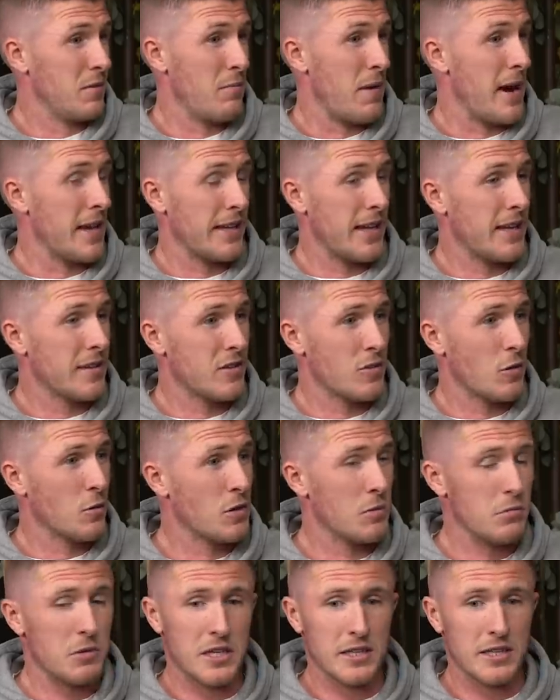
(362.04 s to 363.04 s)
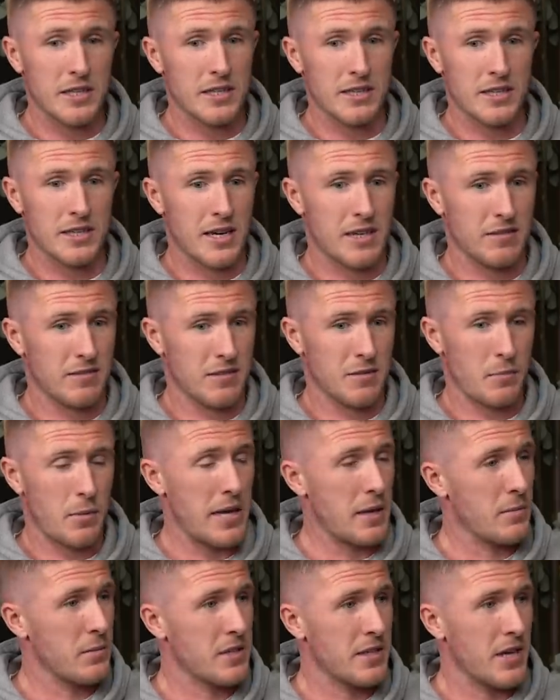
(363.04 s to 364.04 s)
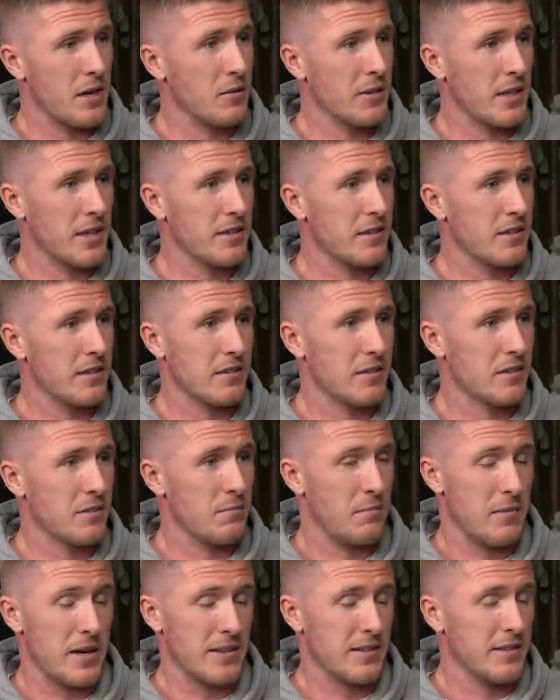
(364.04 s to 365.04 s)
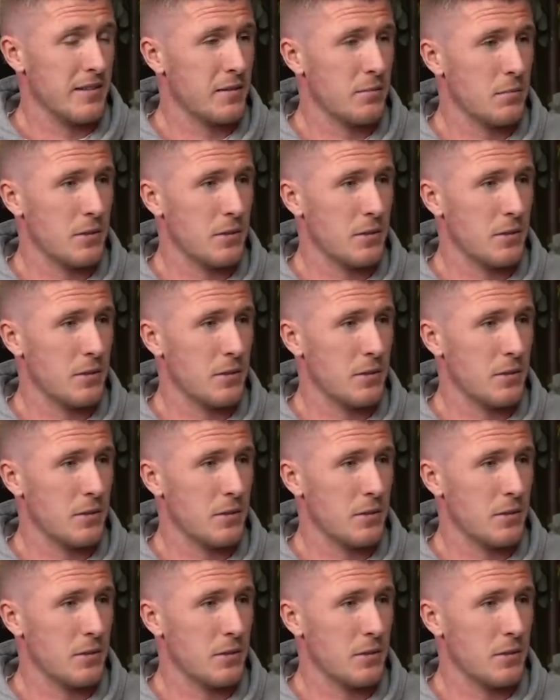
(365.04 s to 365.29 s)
mad, lad. Social media, the papers nowadays, just madness.